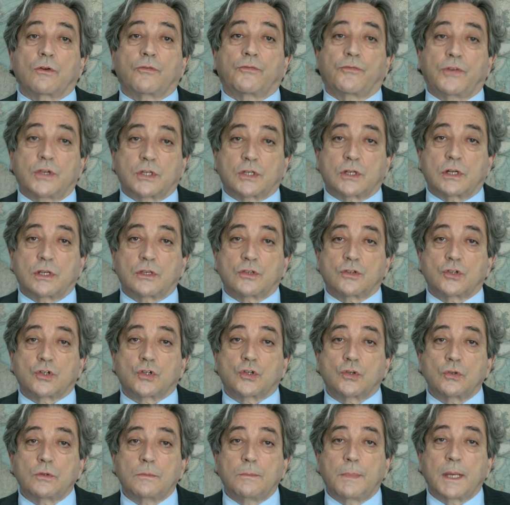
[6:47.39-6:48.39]
fisheries
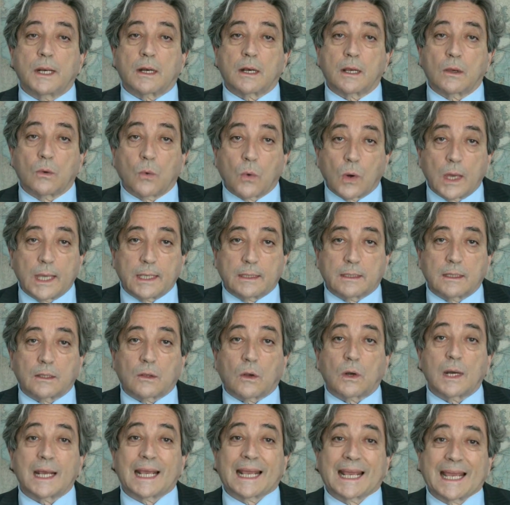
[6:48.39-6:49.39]
should be regulated
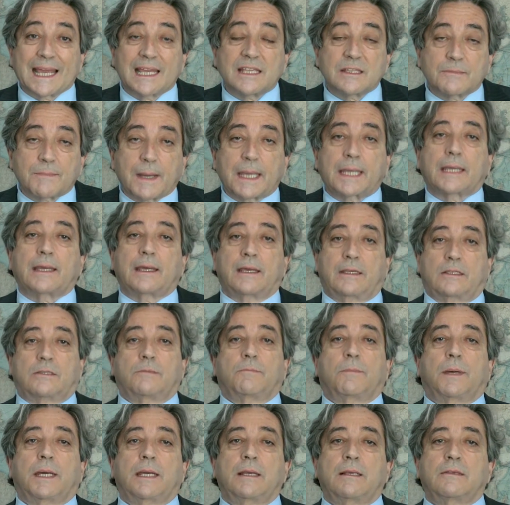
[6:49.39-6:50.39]
on a case-by-case
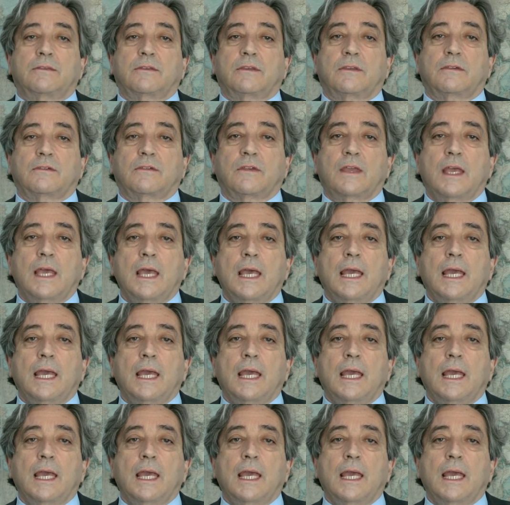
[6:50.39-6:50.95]
basis